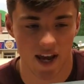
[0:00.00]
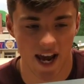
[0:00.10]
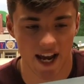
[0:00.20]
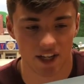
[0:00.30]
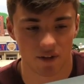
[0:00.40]

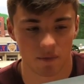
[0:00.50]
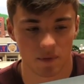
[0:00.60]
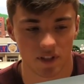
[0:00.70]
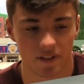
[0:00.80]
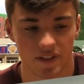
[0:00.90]
accurate
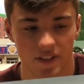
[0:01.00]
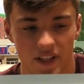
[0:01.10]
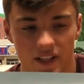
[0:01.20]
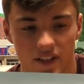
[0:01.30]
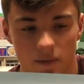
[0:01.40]
because
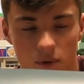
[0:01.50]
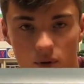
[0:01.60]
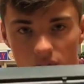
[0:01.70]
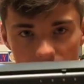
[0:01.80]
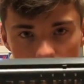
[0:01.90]
they did
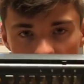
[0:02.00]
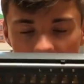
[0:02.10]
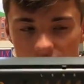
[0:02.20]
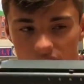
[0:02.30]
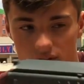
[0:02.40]
pull these
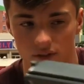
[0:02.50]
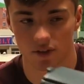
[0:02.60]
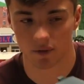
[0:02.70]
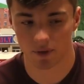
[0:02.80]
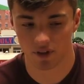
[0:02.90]
behind diesel
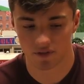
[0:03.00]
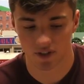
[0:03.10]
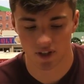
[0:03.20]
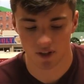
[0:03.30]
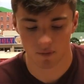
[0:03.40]
locomotives
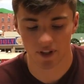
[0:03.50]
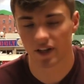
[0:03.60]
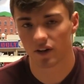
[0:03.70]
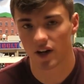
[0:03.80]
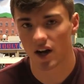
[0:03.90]
when they
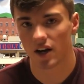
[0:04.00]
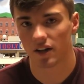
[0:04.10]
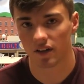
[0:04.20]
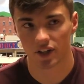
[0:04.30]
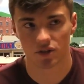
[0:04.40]
were
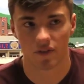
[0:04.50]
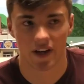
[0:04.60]
non-electrified